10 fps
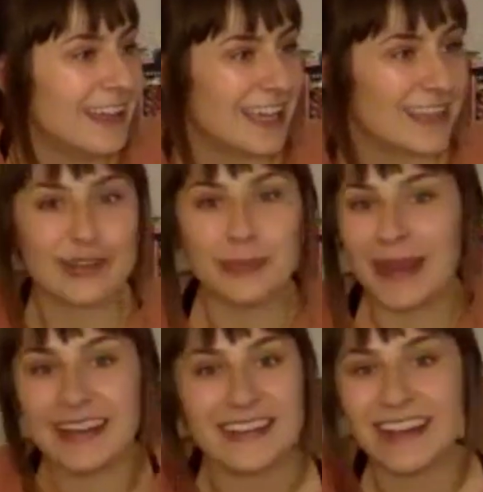
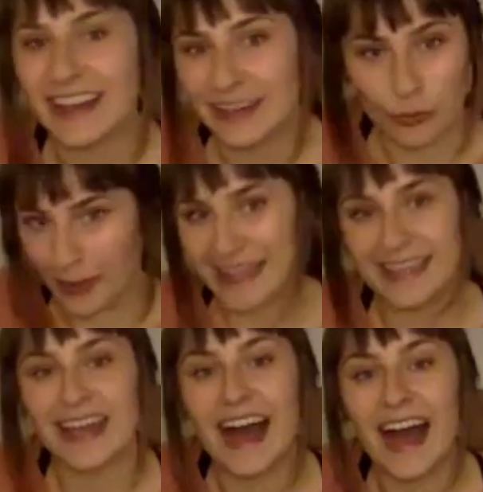expanded at a
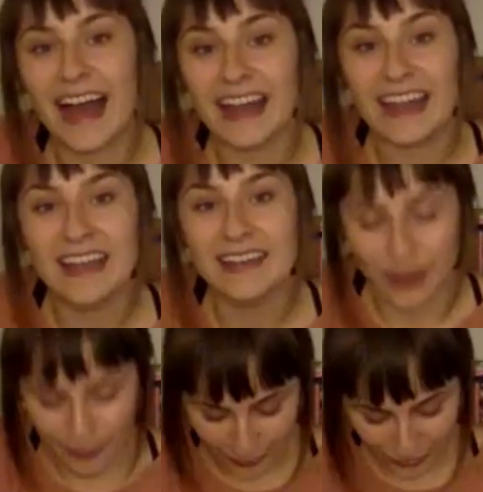wicked high
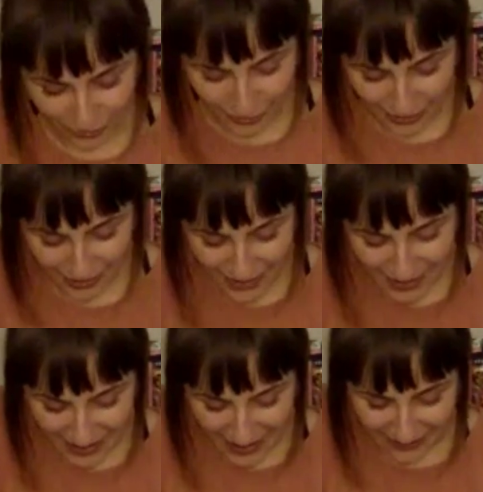temperature,
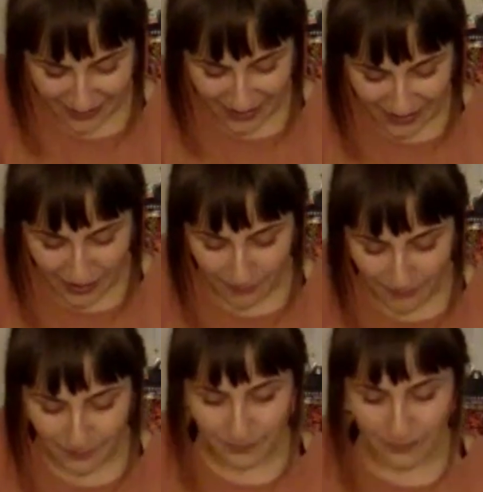and then
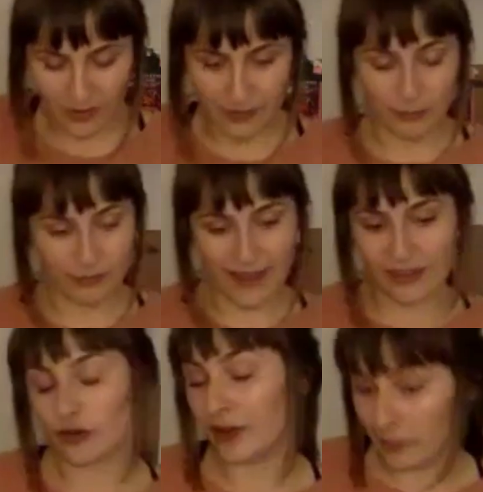
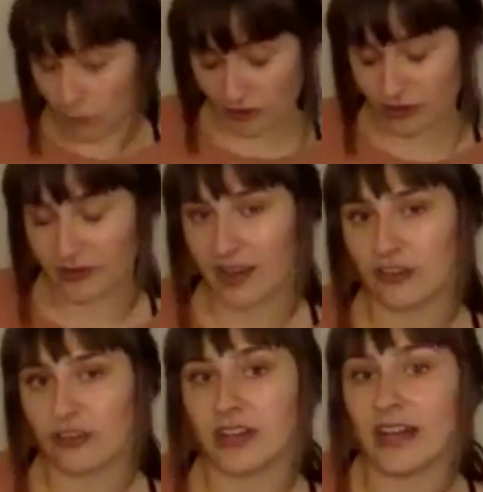provides great moisture
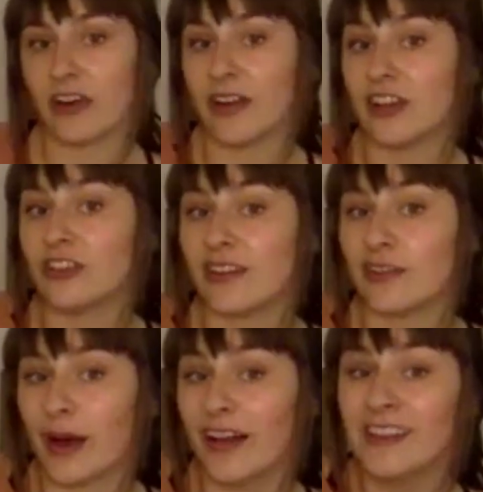retention and aeration as
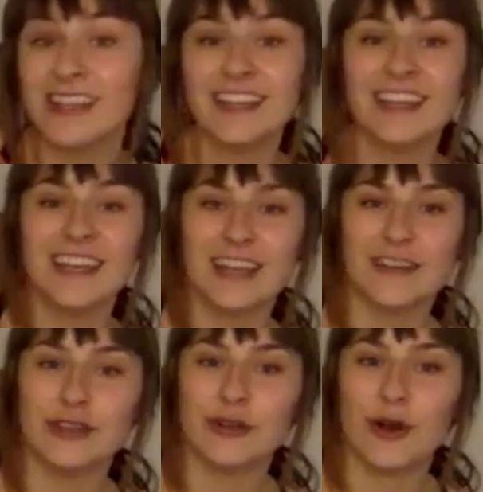well.
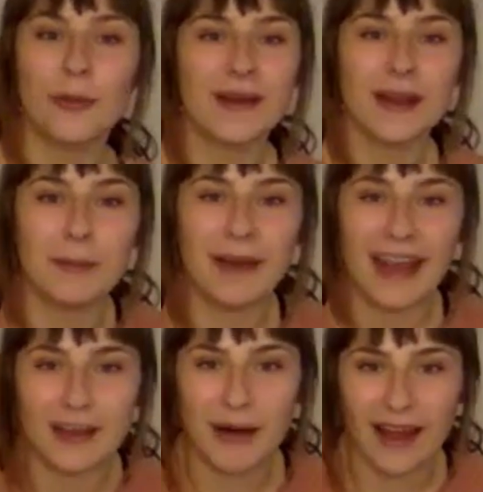If you open up a
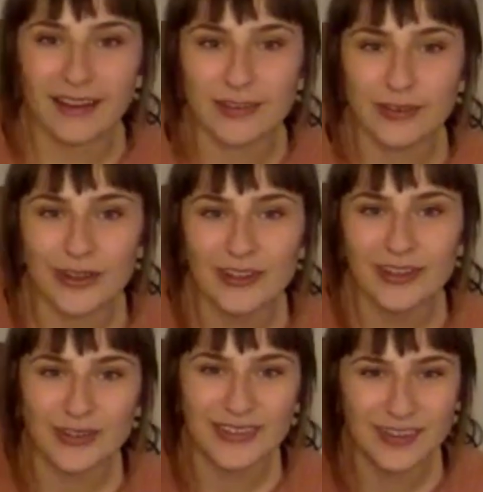bag of potting soil and
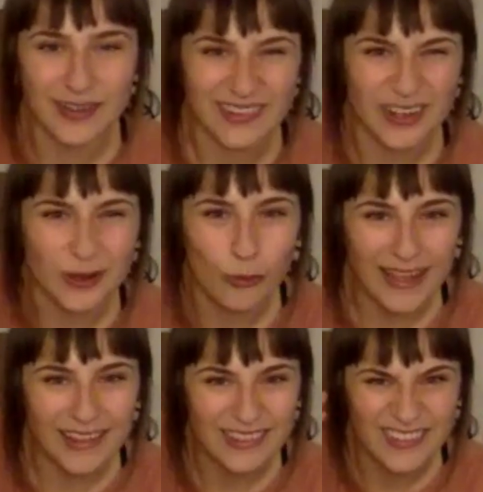you see those little
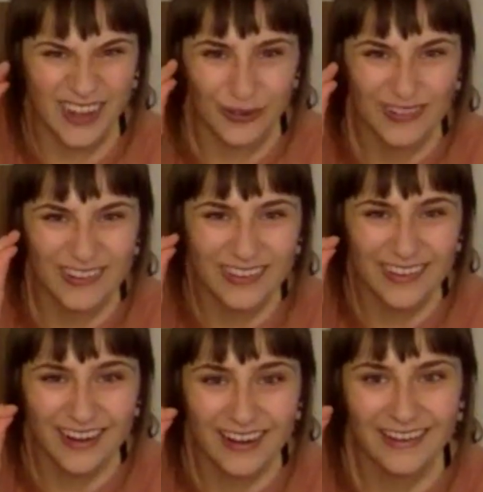white stones in
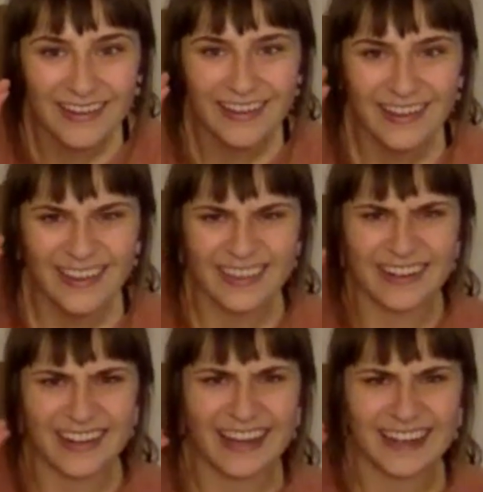there that
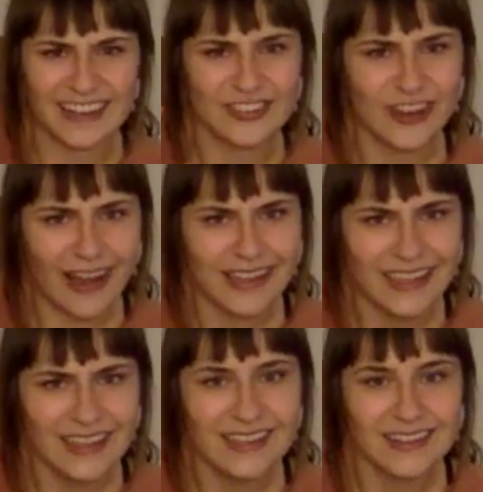are kind of like
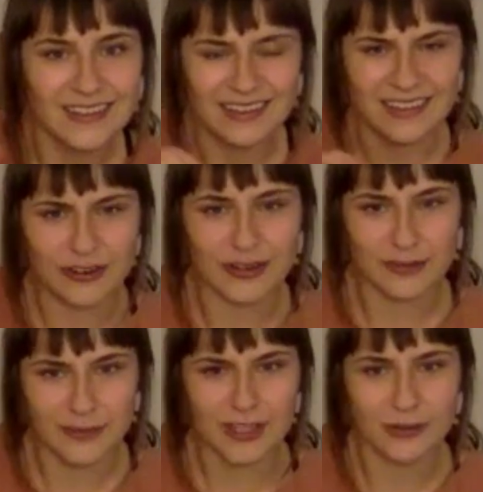chalky, is everyone
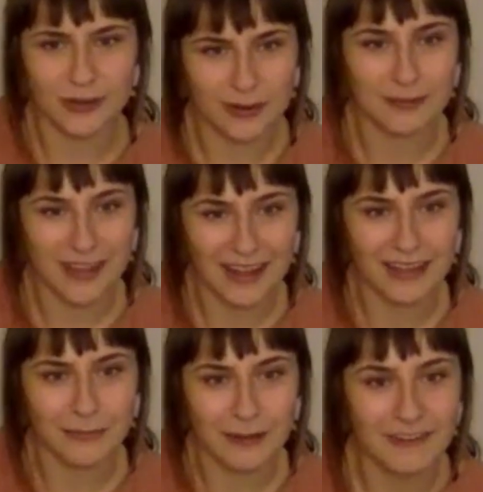familiar with what I'm talking
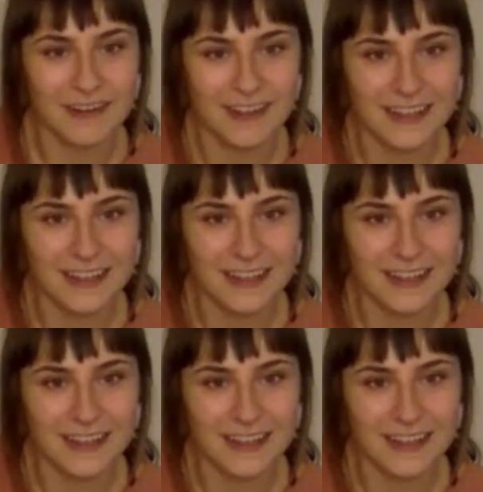about?